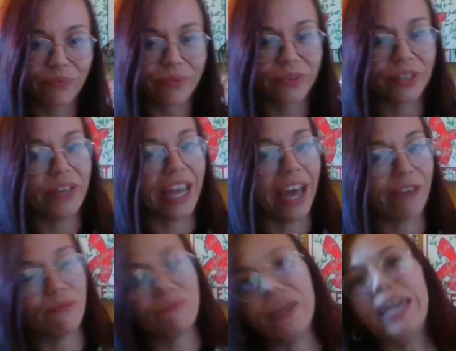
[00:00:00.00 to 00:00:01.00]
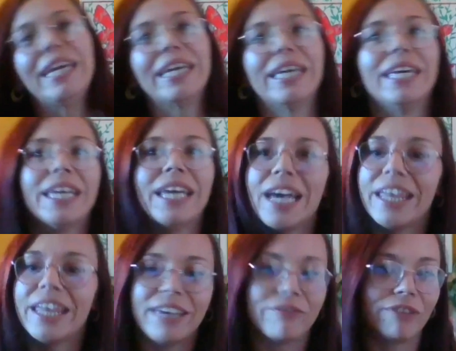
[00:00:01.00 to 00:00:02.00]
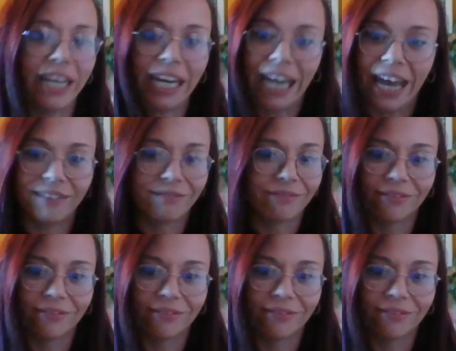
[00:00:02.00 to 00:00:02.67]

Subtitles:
So yeah, for me, they've really let